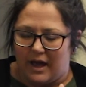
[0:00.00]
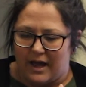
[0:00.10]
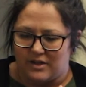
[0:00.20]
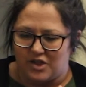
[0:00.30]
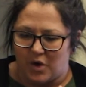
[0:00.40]

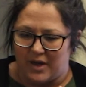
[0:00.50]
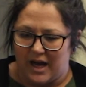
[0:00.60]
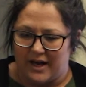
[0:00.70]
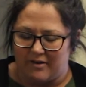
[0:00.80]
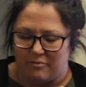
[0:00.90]
And so he
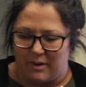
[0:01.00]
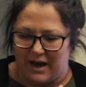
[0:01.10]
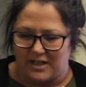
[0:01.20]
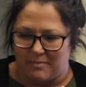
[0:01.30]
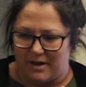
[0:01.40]
kind of
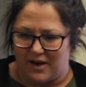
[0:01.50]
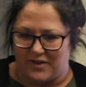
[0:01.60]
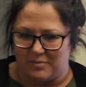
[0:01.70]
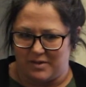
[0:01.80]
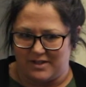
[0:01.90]
backed up out of
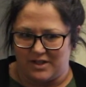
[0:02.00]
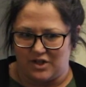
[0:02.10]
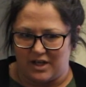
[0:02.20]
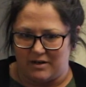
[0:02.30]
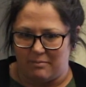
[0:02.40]
this position,